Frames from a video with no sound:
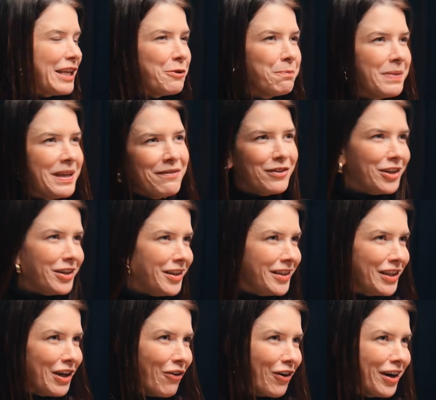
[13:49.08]
that you
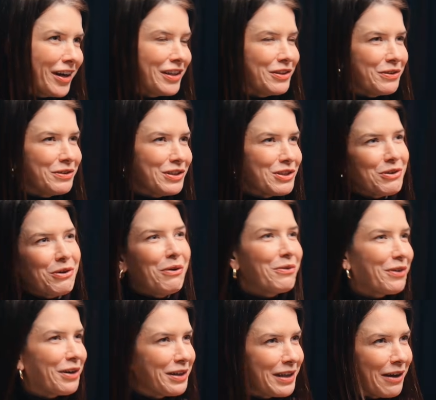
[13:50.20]
pivoted or you
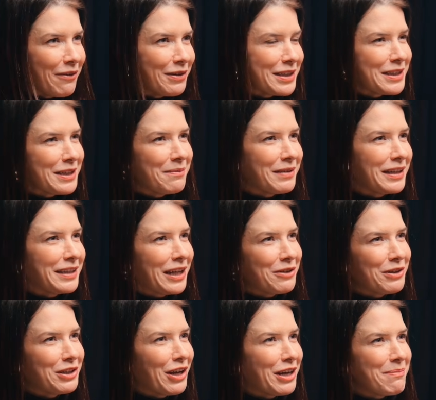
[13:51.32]
discovered that was something that
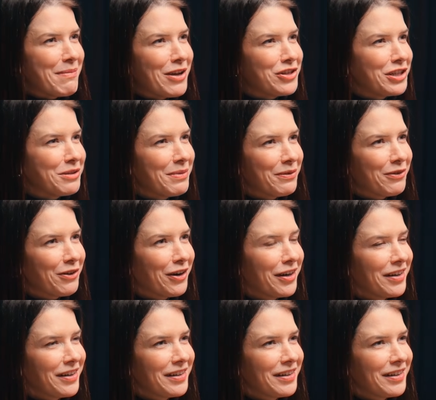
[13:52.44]
you were not imagining before?